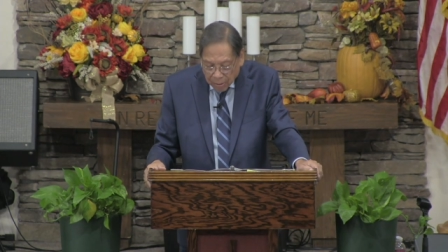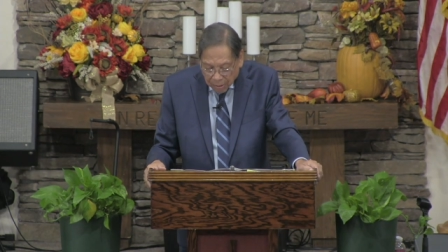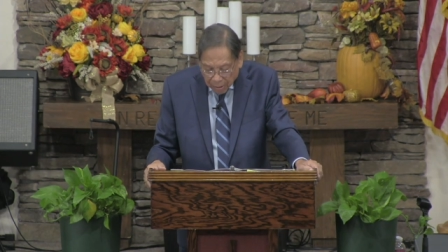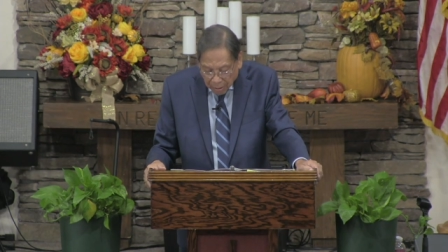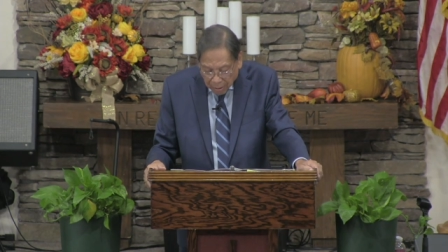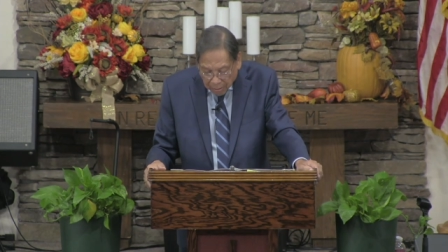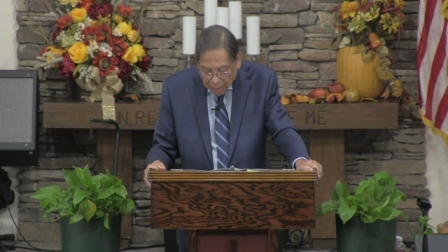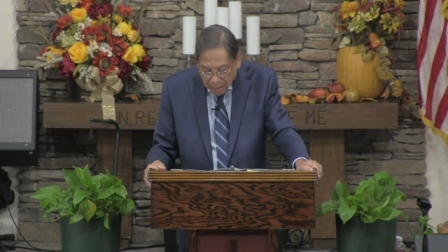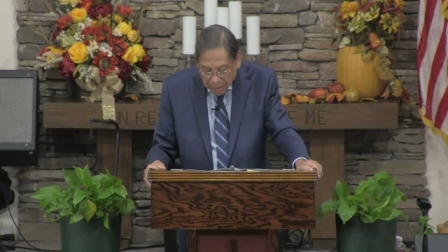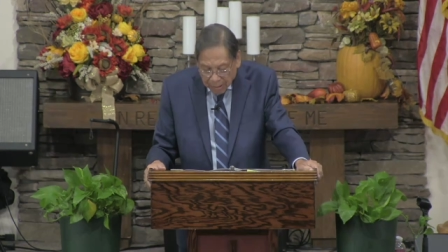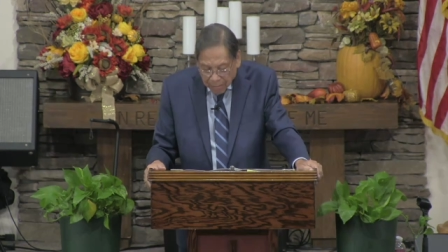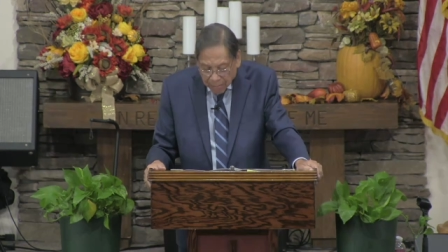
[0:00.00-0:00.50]

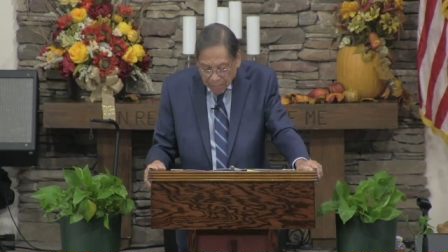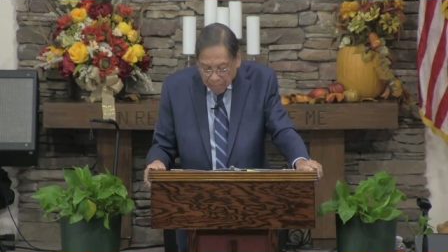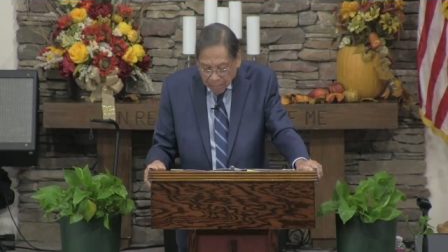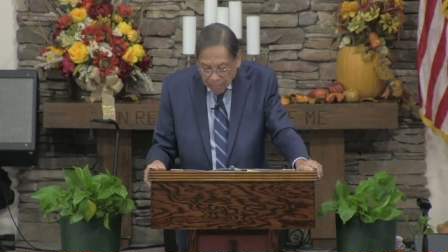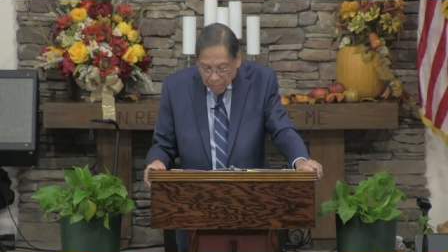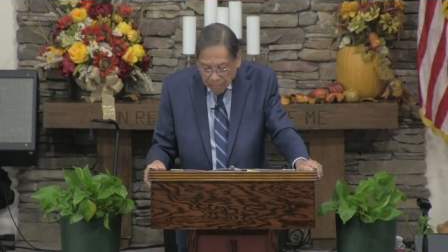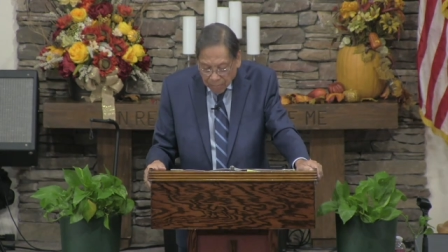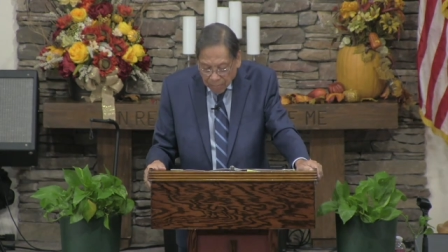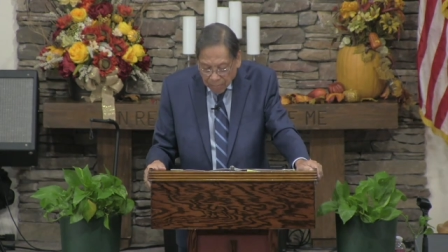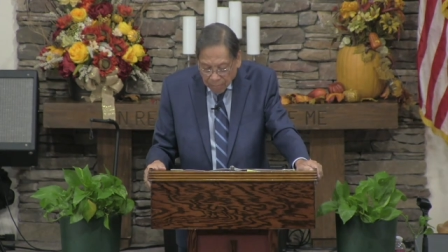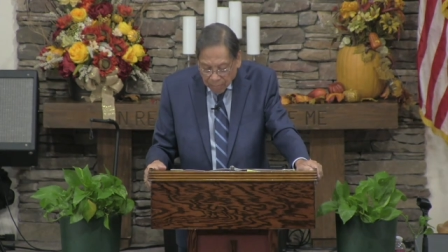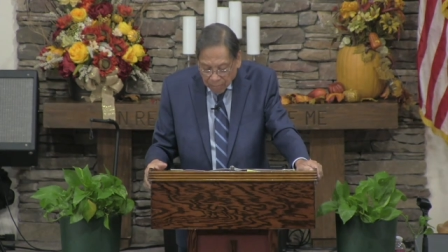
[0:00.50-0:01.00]
Current
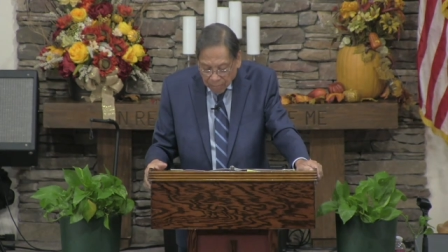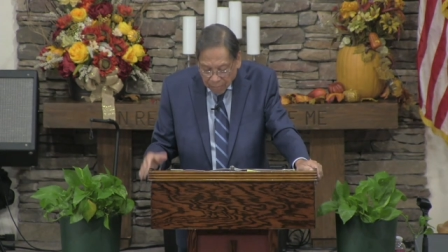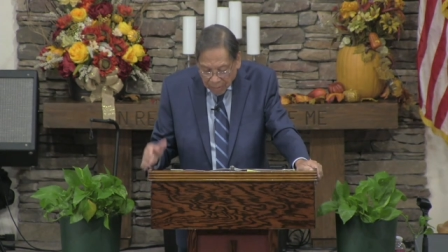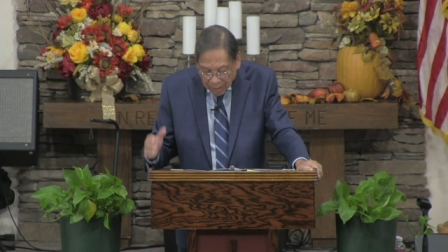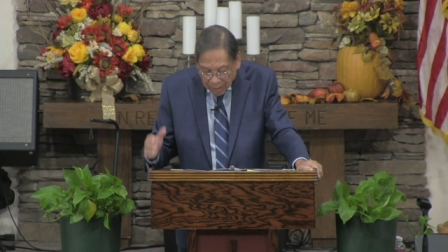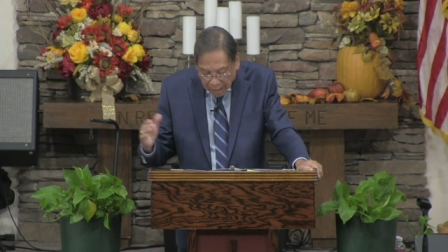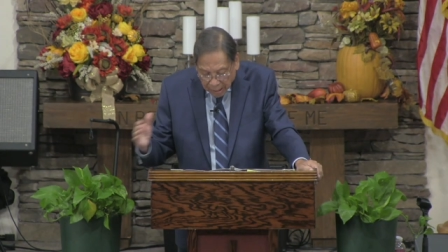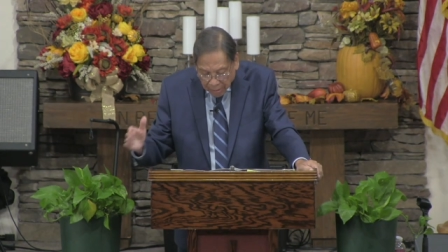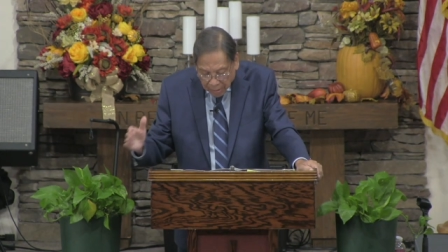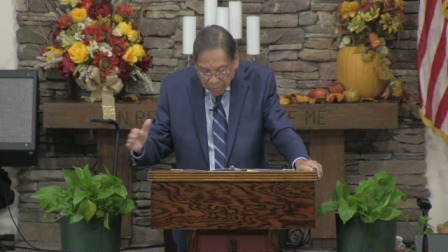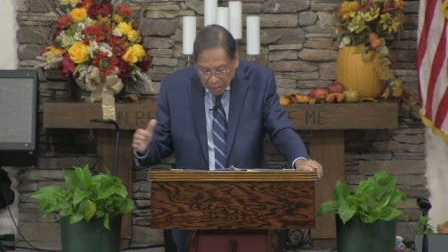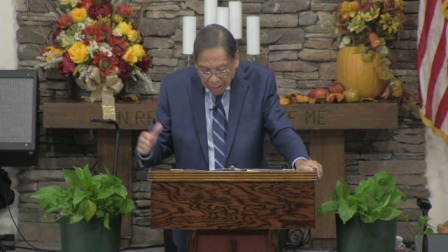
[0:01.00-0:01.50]

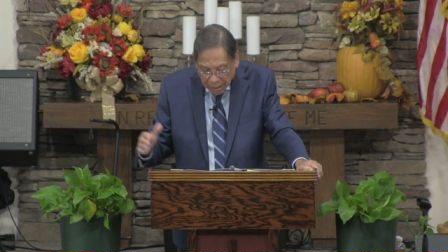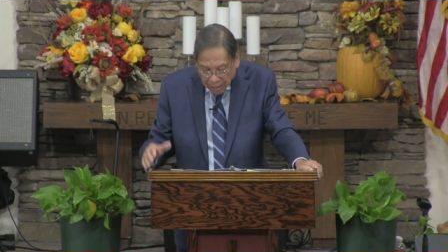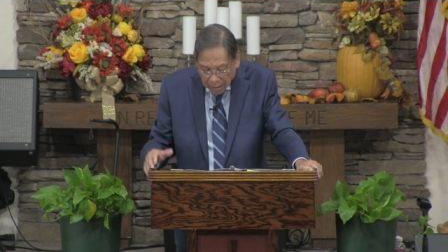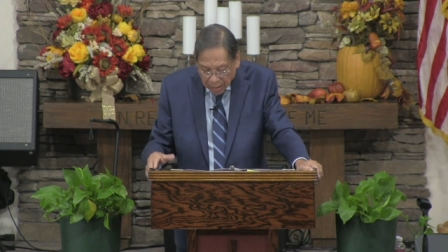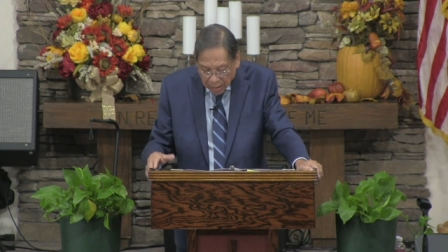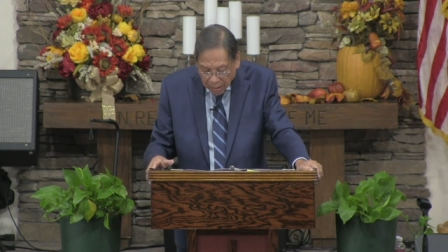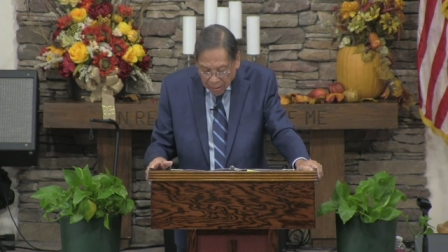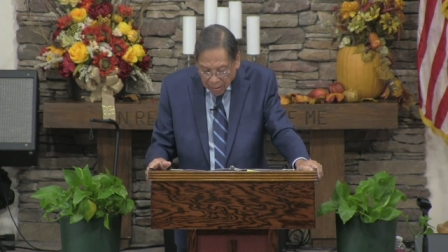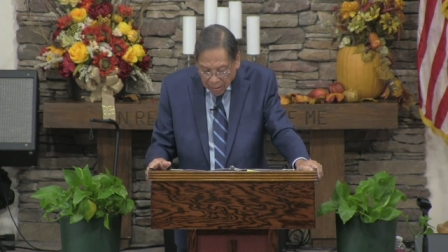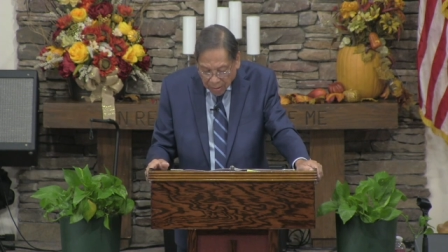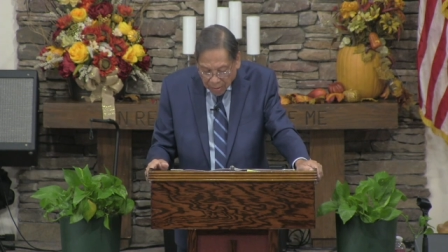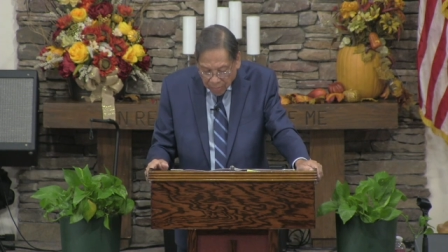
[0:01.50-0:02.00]
hearing
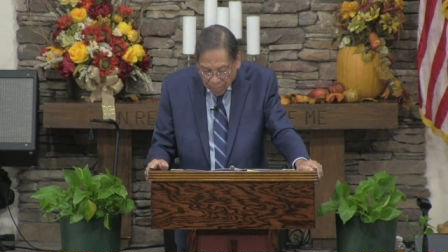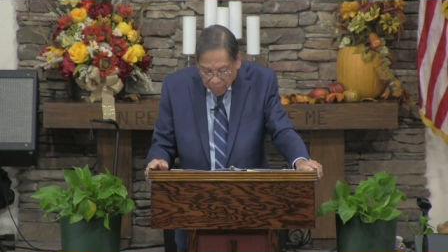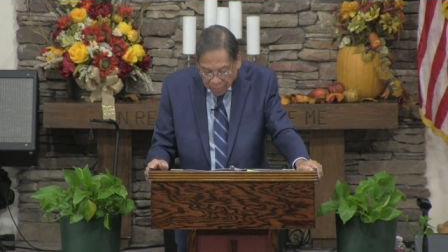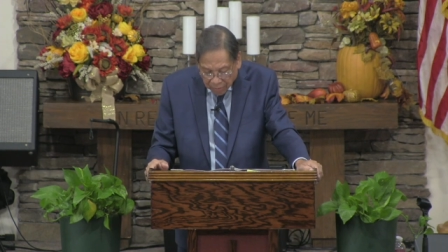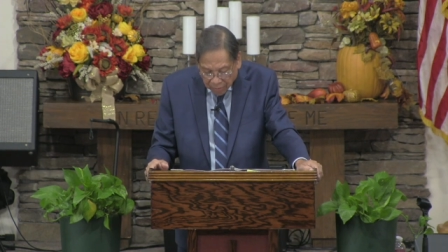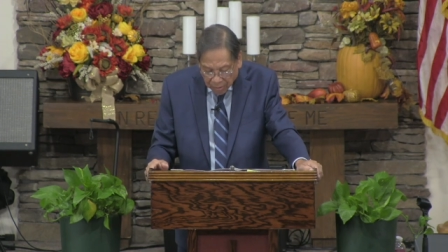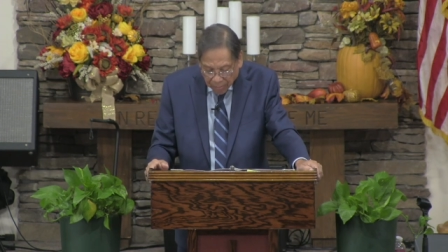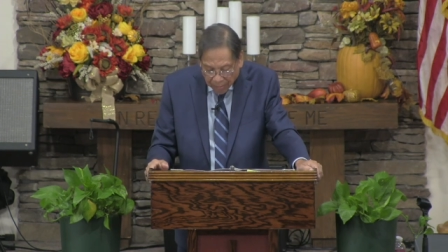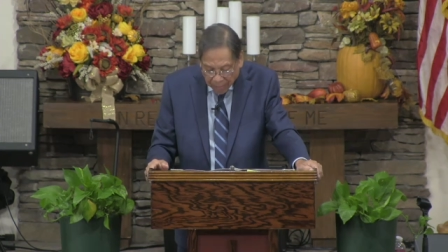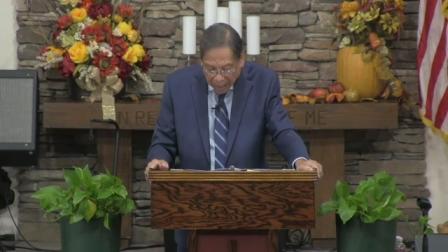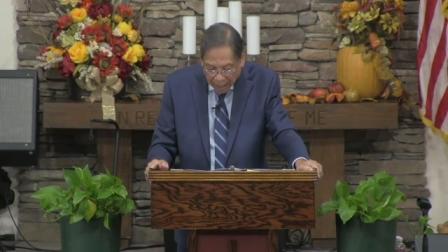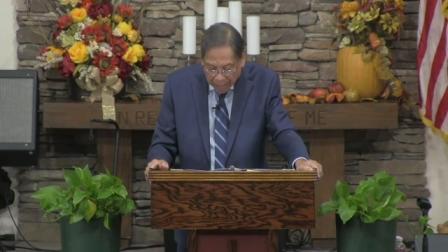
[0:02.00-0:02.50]

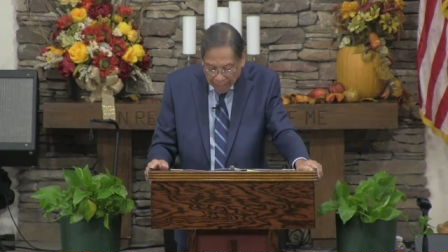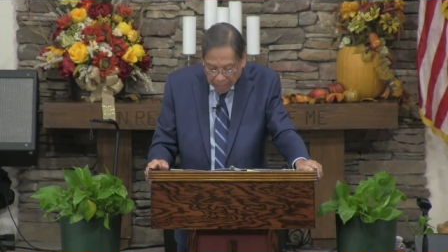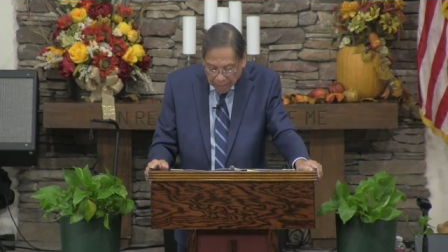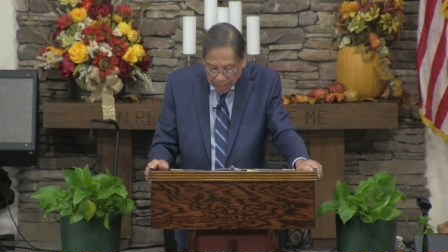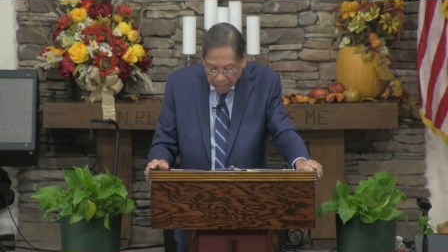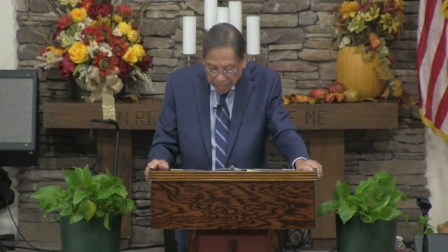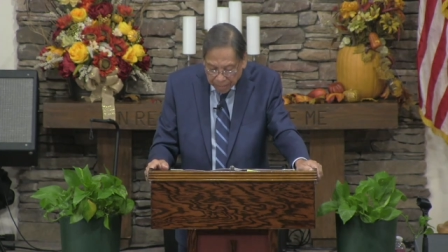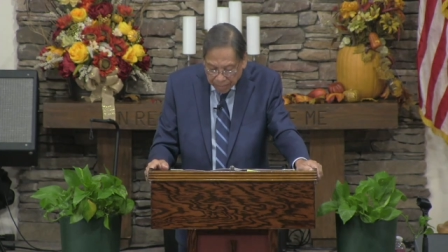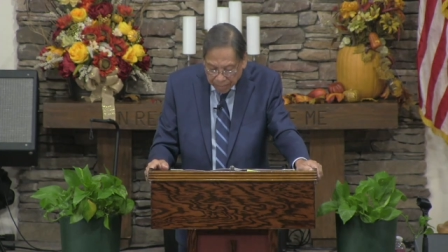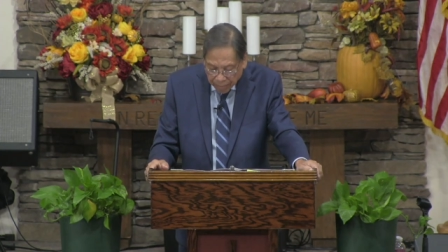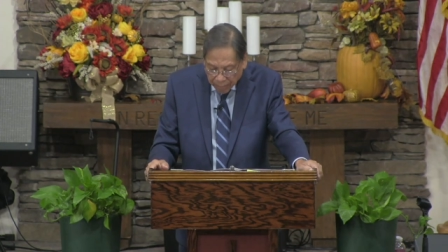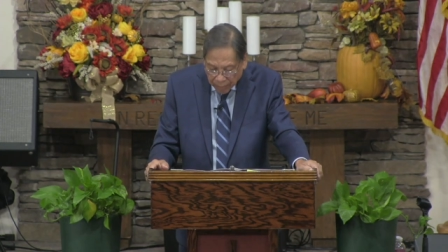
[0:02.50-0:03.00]
for the
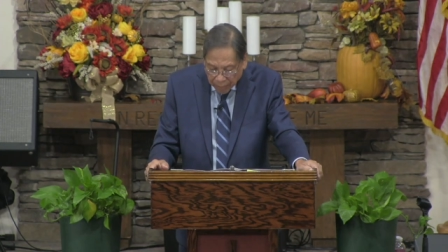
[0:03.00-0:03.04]
Bible.